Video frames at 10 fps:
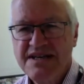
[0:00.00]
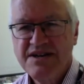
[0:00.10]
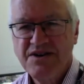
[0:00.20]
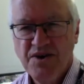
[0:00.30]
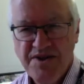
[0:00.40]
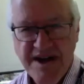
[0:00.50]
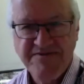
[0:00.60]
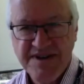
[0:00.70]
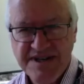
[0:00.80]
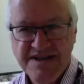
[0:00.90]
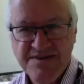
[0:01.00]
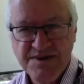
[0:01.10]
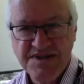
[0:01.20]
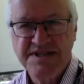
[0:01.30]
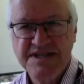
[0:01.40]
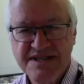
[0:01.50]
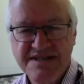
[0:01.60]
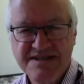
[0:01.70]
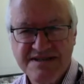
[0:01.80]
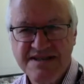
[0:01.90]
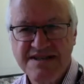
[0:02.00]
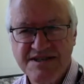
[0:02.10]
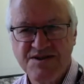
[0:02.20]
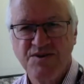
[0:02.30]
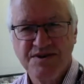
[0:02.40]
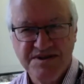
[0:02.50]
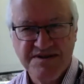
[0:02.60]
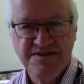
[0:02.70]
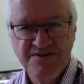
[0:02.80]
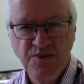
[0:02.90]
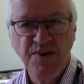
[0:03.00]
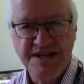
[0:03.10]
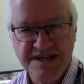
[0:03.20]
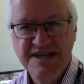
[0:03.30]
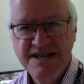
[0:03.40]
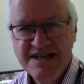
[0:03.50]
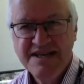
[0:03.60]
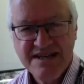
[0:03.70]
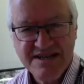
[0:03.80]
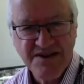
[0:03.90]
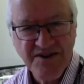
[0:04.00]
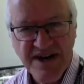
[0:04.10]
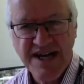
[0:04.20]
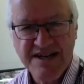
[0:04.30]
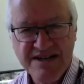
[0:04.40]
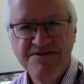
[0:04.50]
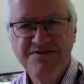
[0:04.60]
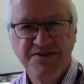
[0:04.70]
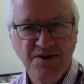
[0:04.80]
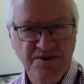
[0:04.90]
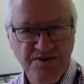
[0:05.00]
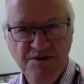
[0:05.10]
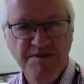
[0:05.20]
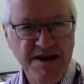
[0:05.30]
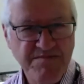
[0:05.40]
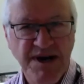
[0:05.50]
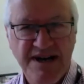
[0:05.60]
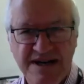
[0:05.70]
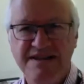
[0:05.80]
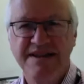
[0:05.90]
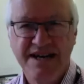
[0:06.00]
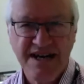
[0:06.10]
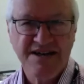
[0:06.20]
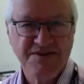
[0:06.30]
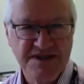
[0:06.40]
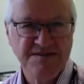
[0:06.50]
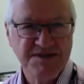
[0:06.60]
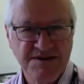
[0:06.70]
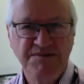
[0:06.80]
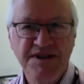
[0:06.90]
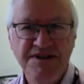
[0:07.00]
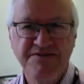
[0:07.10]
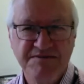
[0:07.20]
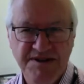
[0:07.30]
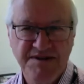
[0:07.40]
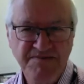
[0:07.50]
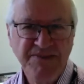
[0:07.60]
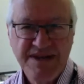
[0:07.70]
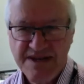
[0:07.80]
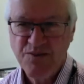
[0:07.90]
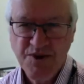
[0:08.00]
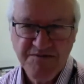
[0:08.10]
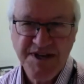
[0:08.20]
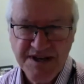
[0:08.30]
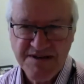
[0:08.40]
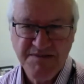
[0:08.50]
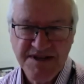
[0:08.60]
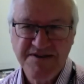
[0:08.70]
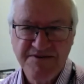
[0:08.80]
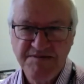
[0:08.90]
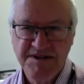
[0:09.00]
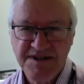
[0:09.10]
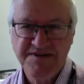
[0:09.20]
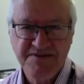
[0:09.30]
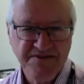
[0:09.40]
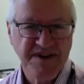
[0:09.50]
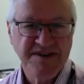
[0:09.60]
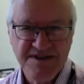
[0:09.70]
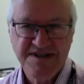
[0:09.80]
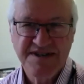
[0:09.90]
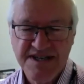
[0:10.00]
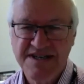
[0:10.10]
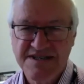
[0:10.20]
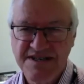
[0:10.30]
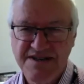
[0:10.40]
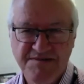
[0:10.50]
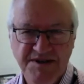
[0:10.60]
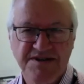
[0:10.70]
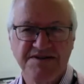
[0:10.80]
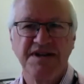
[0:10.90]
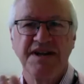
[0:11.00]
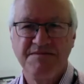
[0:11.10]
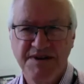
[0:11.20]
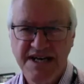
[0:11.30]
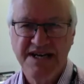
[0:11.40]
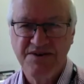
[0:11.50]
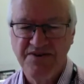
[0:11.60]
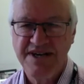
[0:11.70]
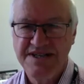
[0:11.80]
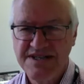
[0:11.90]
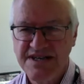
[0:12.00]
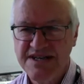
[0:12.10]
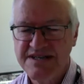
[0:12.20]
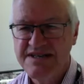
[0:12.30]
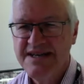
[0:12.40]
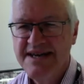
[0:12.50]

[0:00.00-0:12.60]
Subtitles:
North Africa was seen as the source of wheat and grain for the Roman Empire. That now seems unbelievable, and would have been unbelievable even 500 years ago, because climate had already changed.